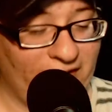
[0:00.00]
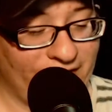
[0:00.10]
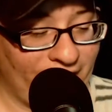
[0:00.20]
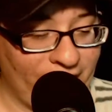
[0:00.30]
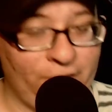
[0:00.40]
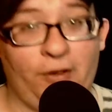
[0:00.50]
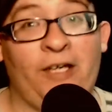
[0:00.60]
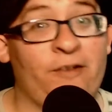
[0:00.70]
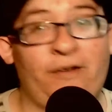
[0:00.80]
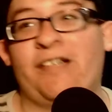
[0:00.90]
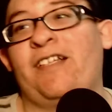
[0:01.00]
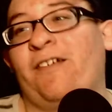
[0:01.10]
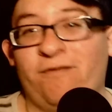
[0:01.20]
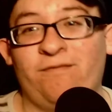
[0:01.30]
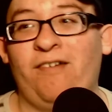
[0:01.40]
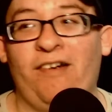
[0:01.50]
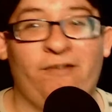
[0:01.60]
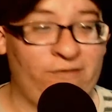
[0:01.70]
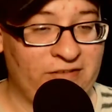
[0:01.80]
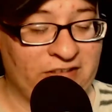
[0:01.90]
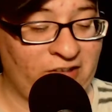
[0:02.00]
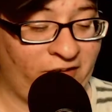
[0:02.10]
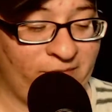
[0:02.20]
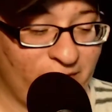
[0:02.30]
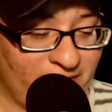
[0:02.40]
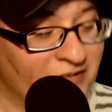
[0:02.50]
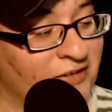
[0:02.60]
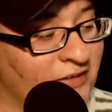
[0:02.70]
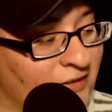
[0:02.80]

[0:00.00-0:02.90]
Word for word: I, I do I direct. I don't I don't star in movies.